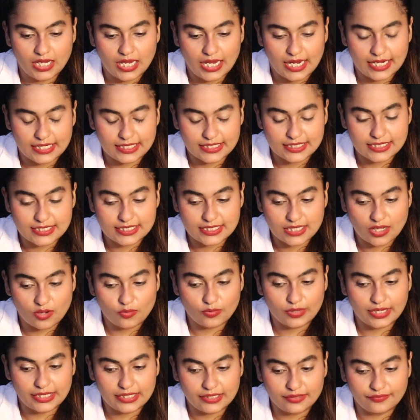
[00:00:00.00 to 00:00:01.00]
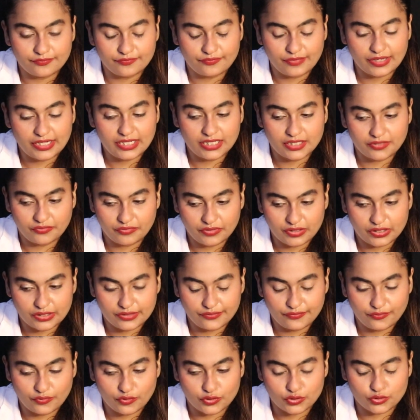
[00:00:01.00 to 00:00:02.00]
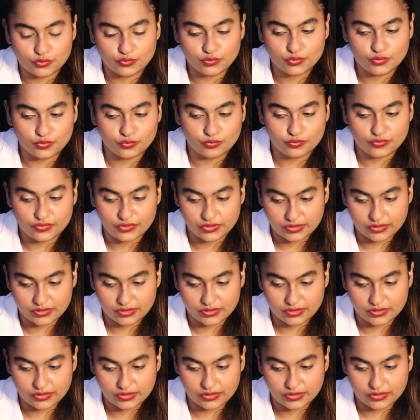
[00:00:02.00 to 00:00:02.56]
And it's now getting very difficult for you to